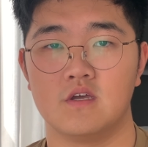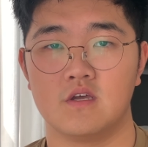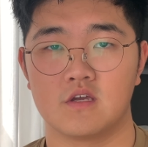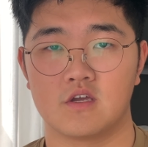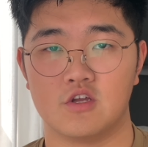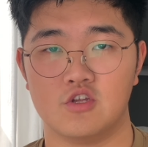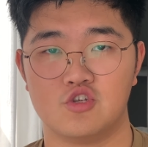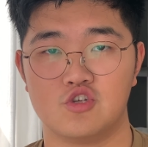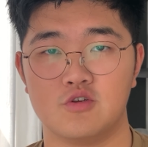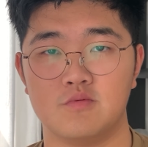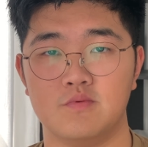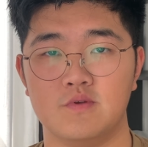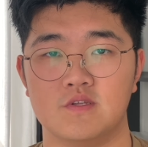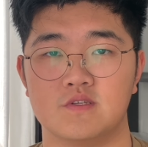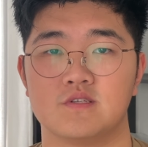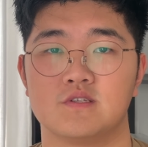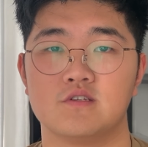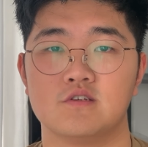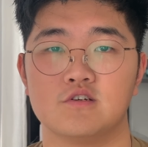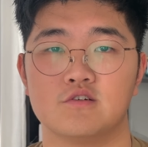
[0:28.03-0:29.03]

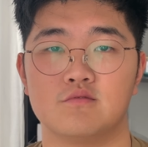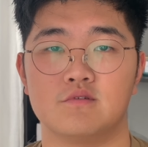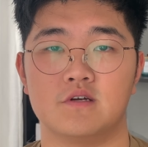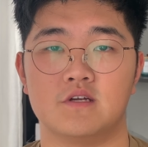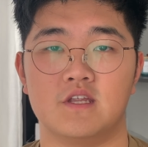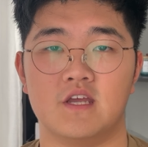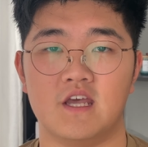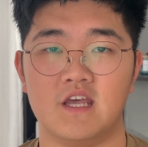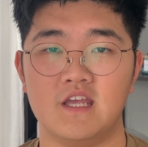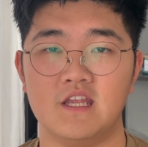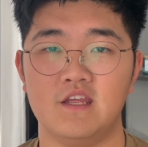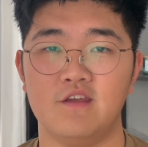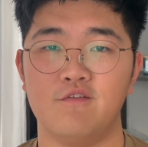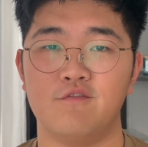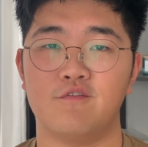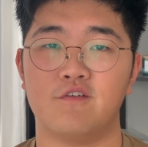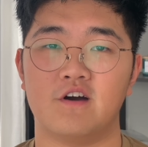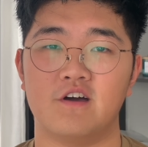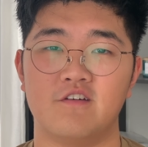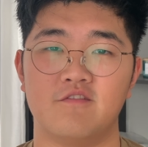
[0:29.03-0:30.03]
contributes to around
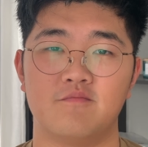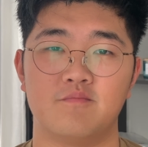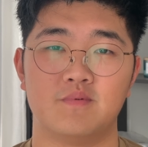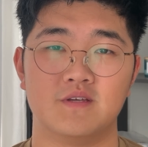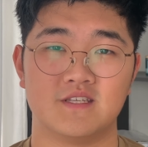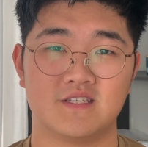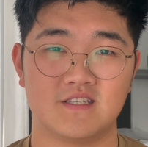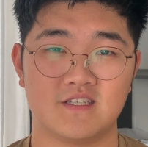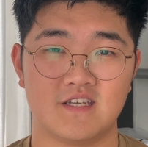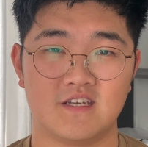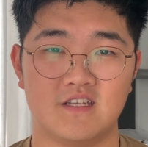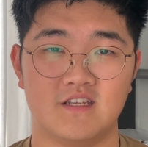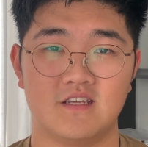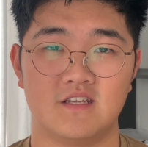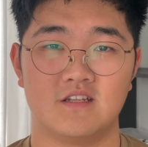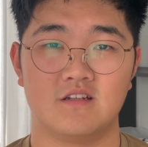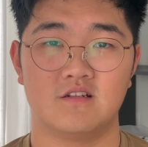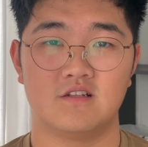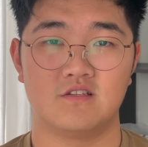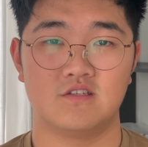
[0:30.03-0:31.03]
85%
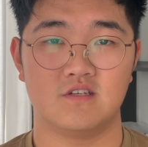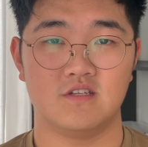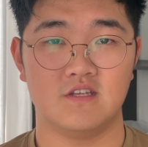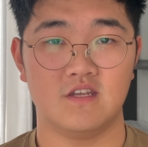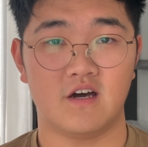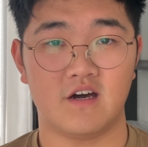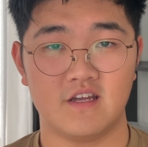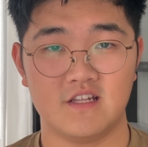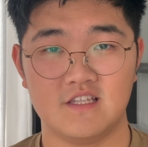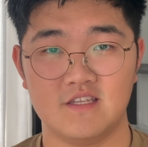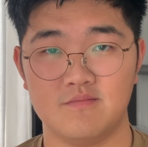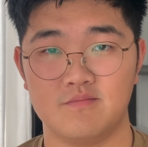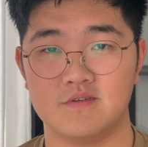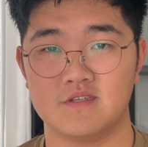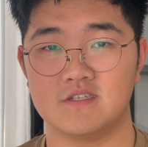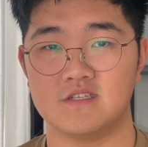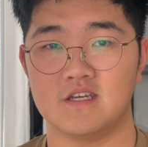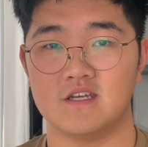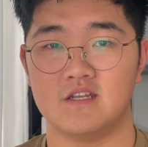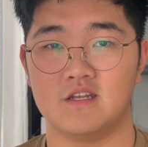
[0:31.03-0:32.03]
to
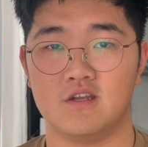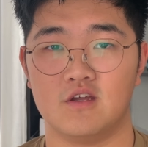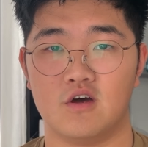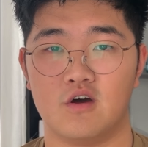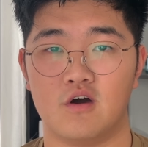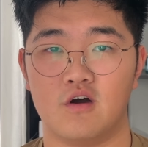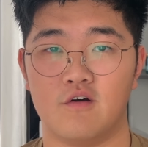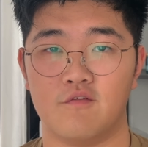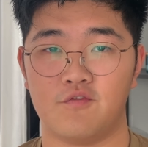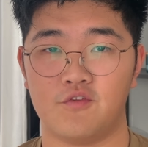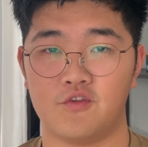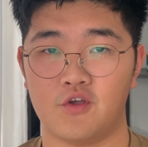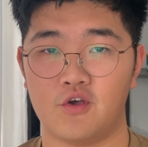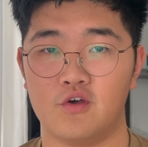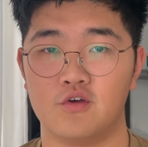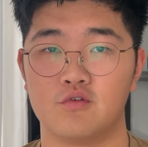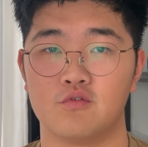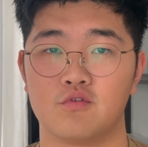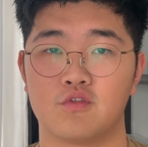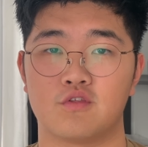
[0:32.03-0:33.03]
90% of
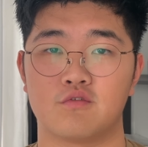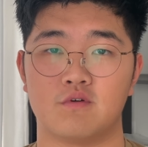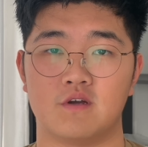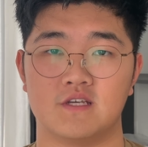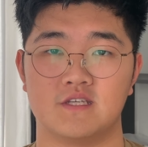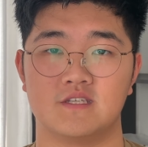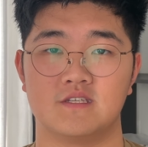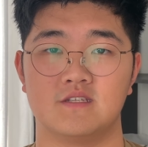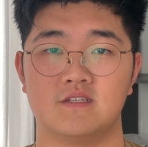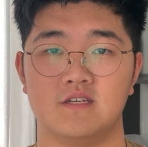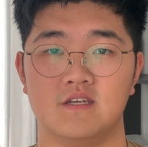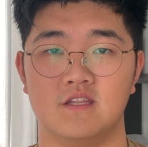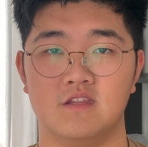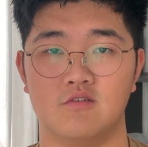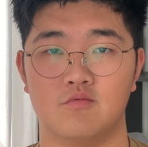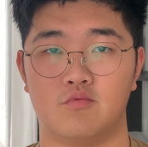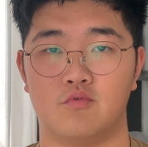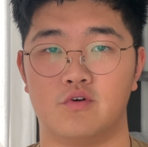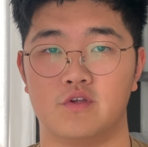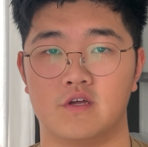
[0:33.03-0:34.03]
total thrust in the
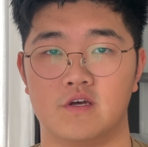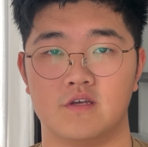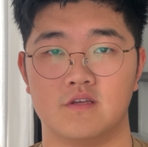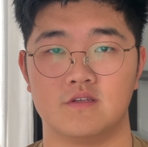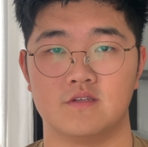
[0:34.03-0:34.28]
water.